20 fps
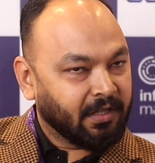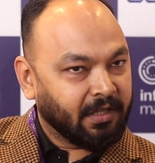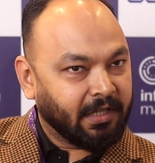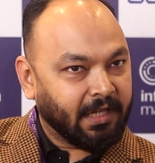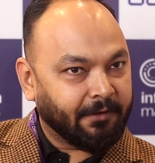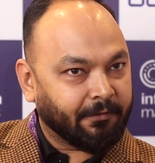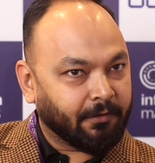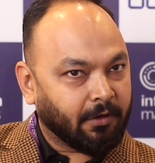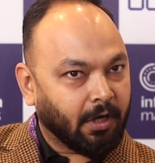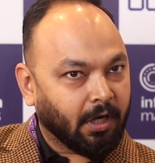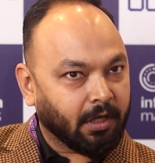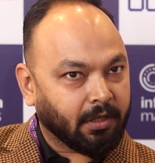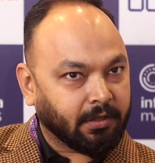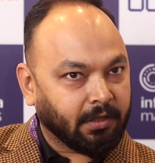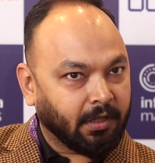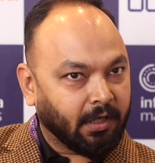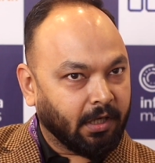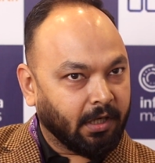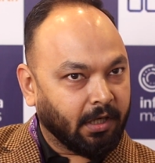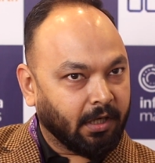They've got
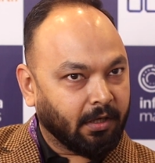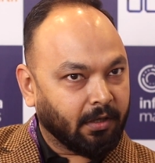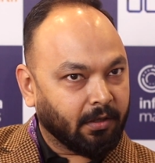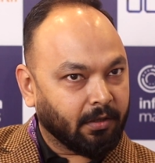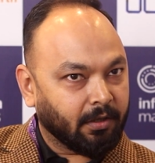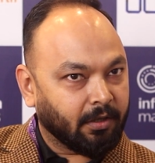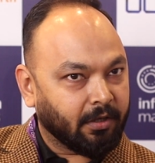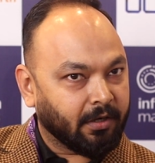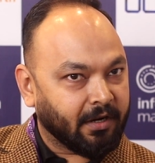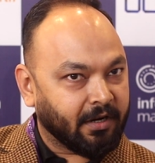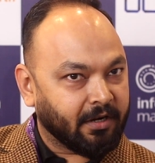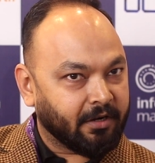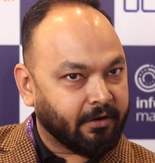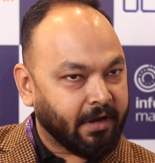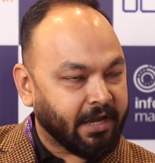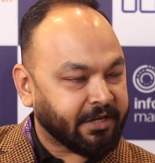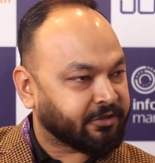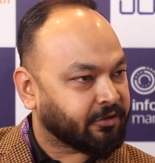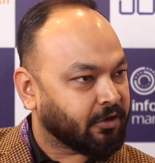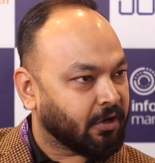uh,
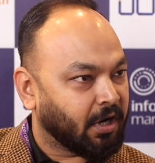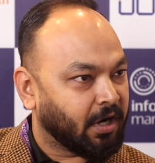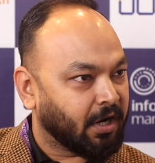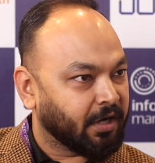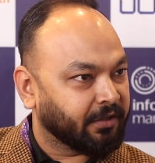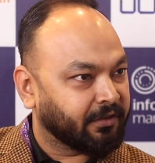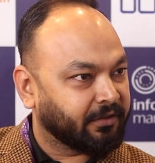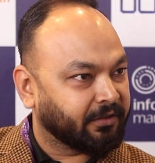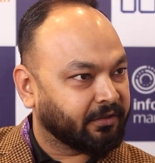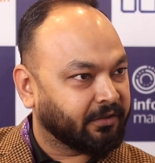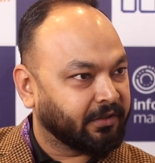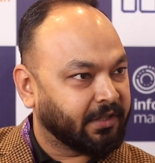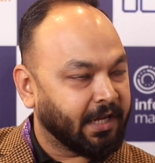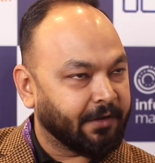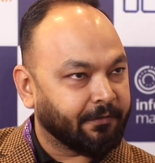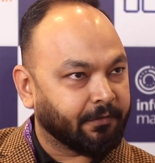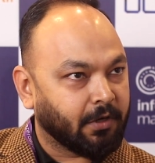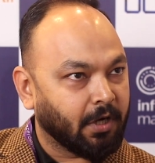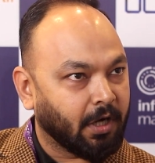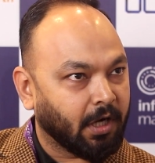restaurants,
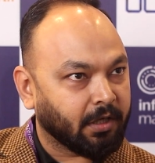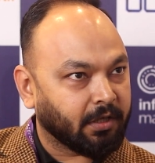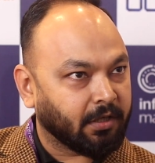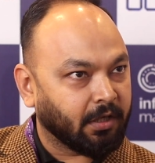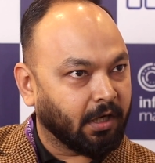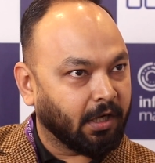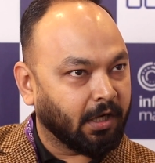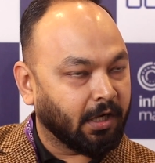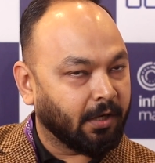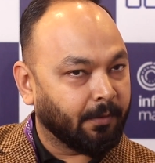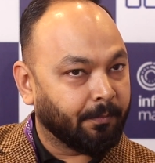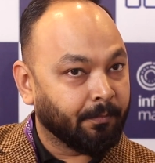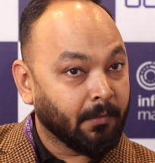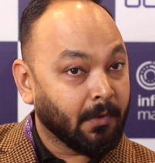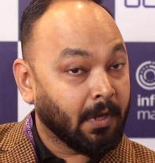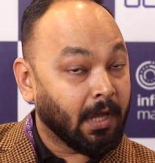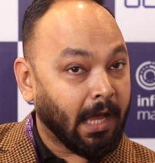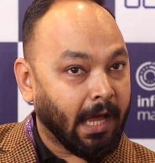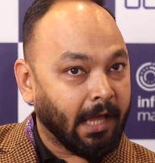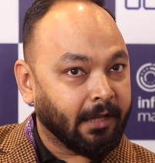they've got, uh,
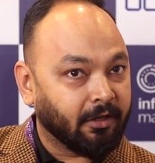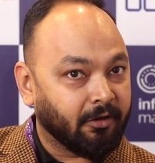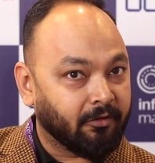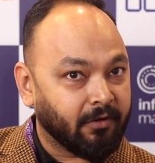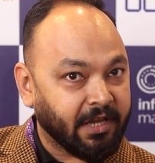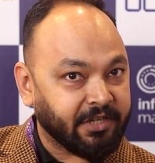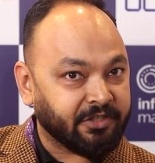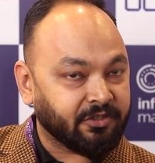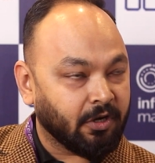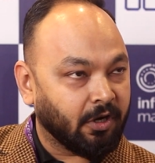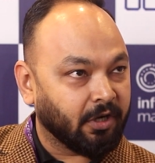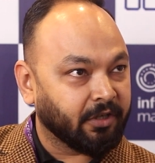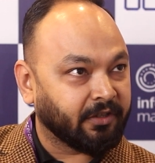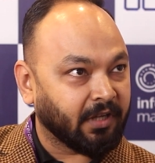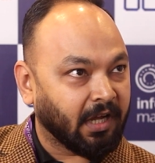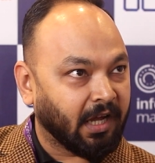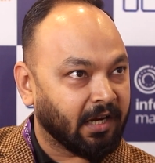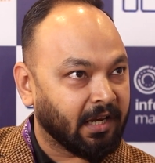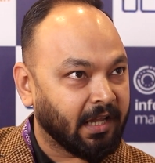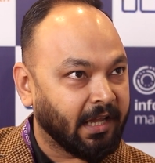and restaurants
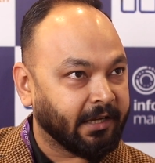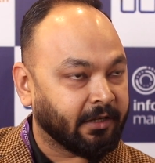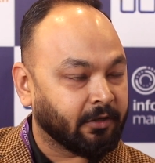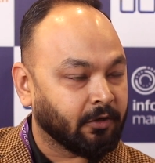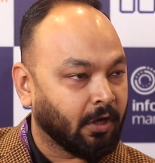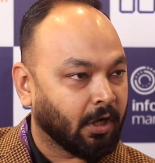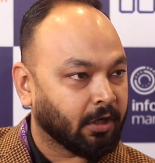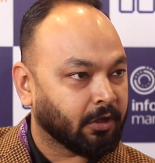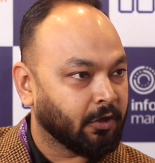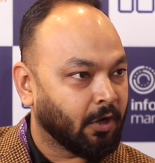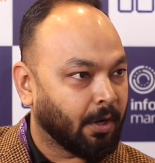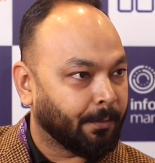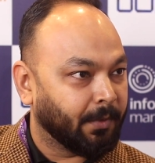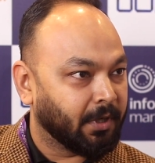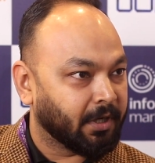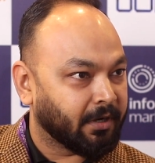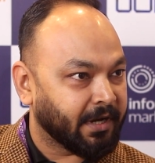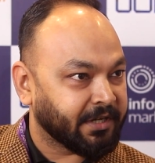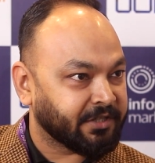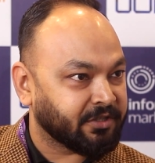are like not
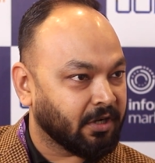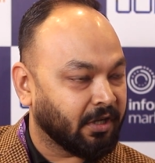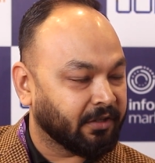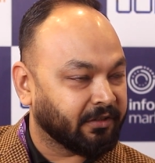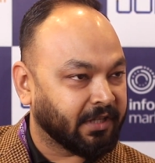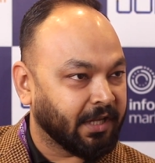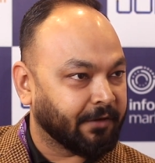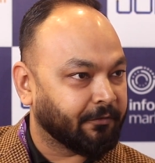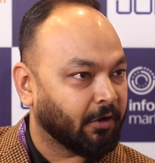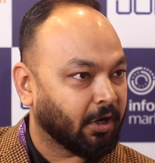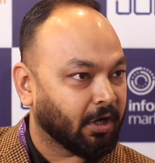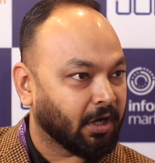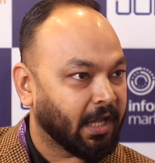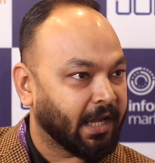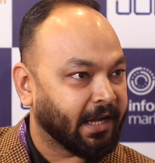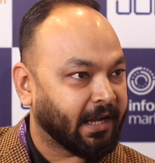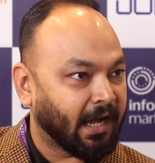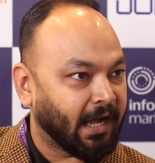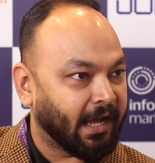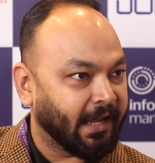normal restaurants, they've got
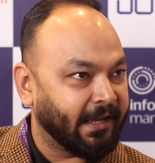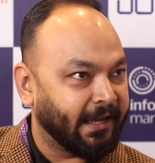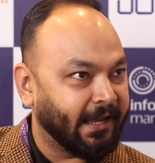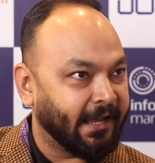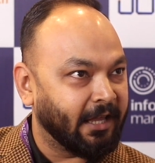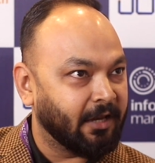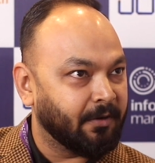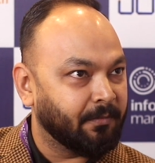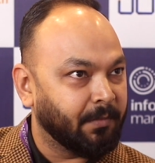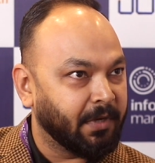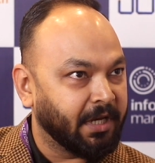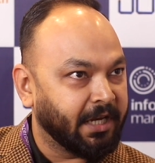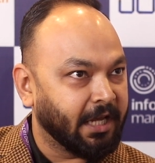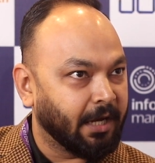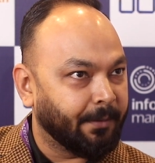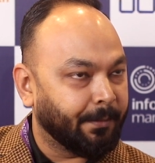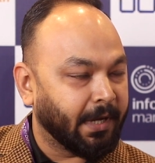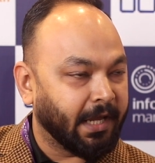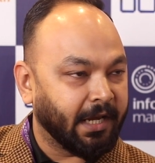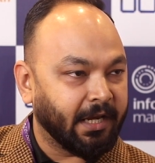like high end,
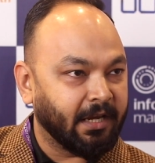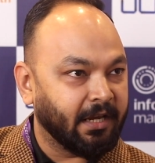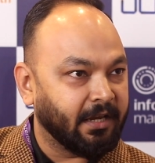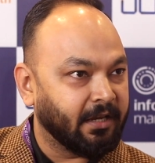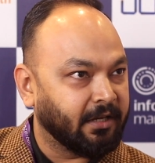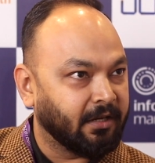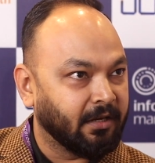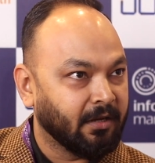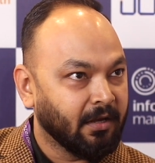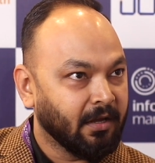medium end,